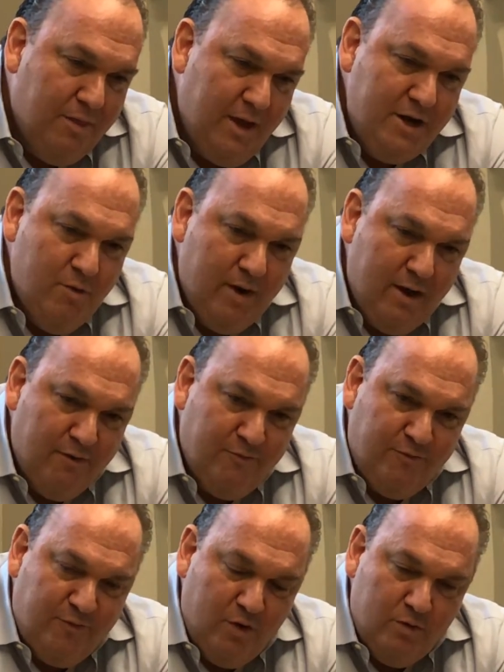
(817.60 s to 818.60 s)
Then you
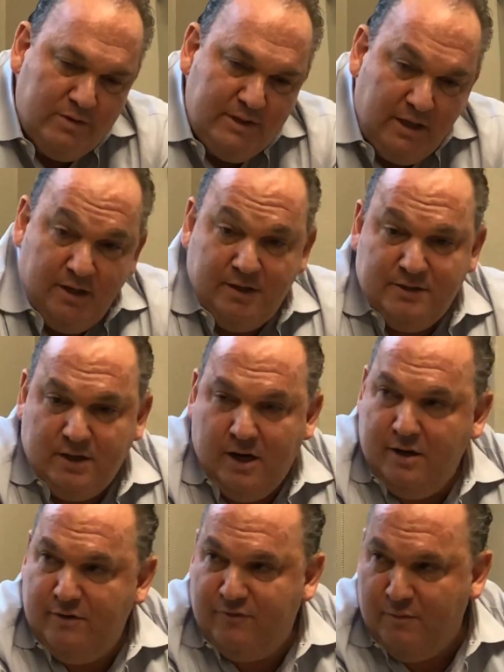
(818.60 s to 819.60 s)
have folks that get
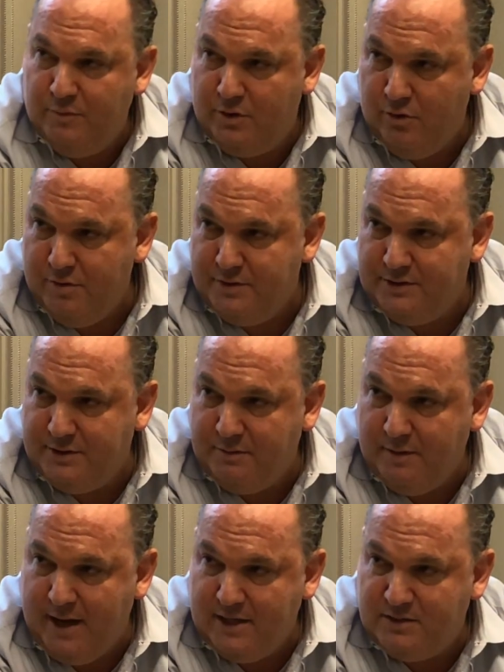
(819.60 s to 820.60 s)
excited from the currency
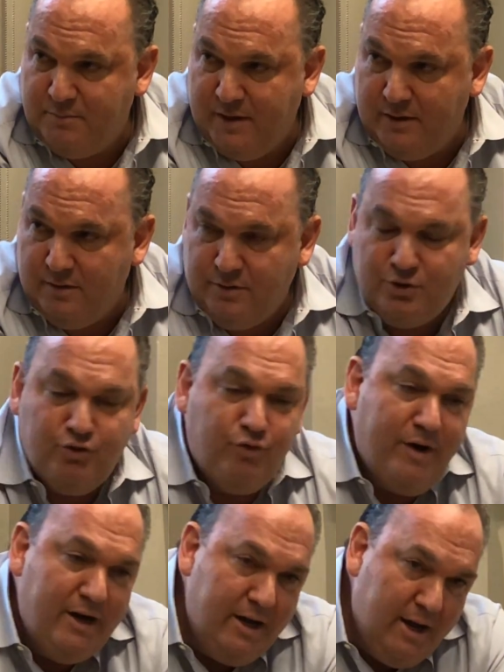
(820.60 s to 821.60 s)
aspect, the
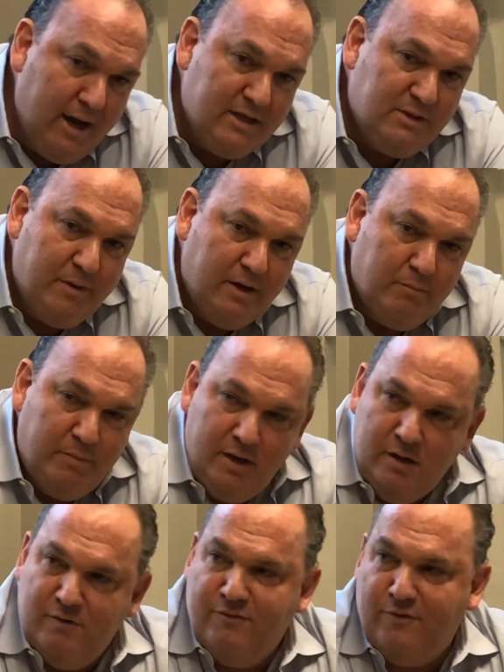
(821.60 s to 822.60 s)
trading aspect,
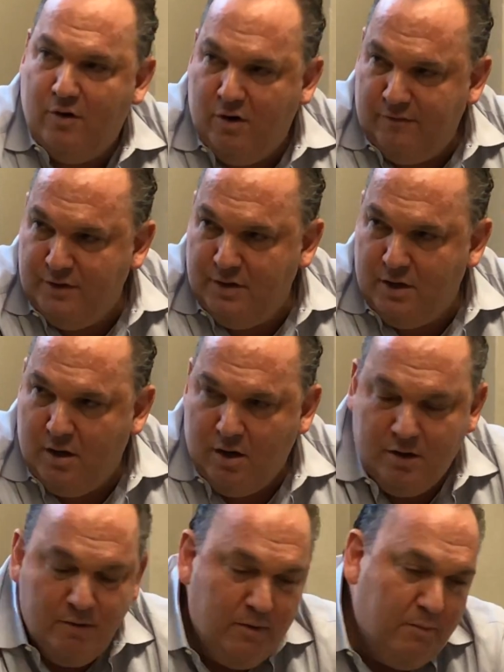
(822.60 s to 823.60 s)
being involved in
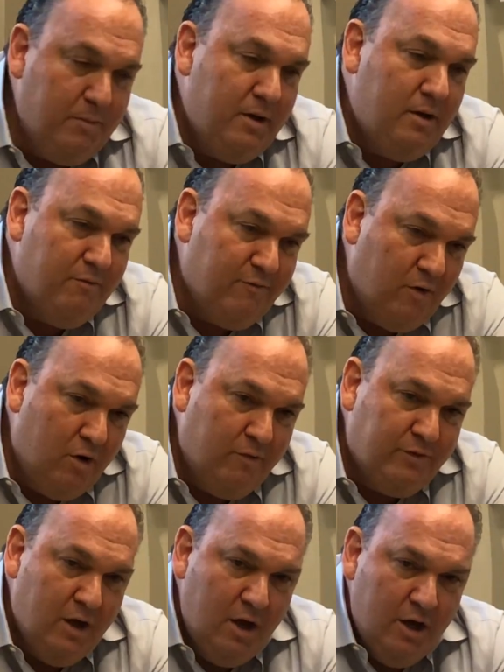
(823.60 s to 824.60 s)
economy, being
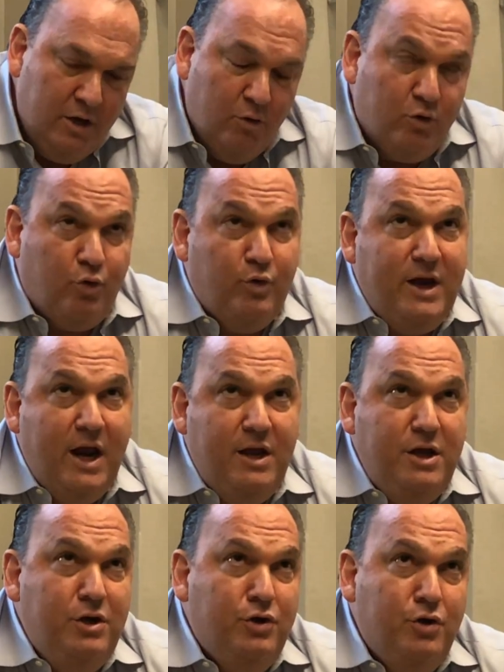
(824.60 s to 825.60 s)
involved,
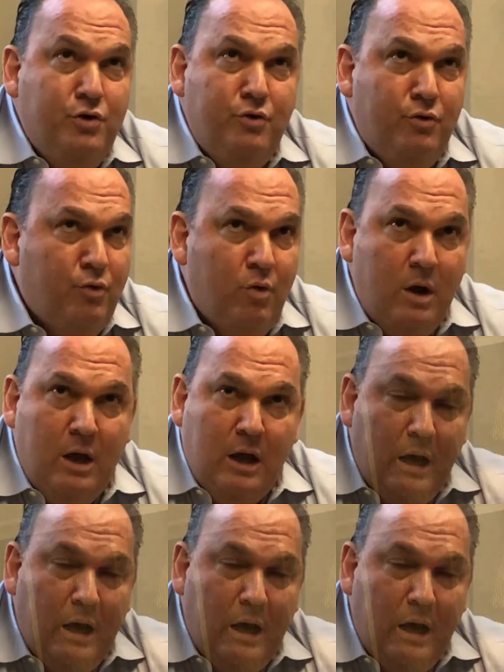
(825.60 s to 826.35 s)
creating new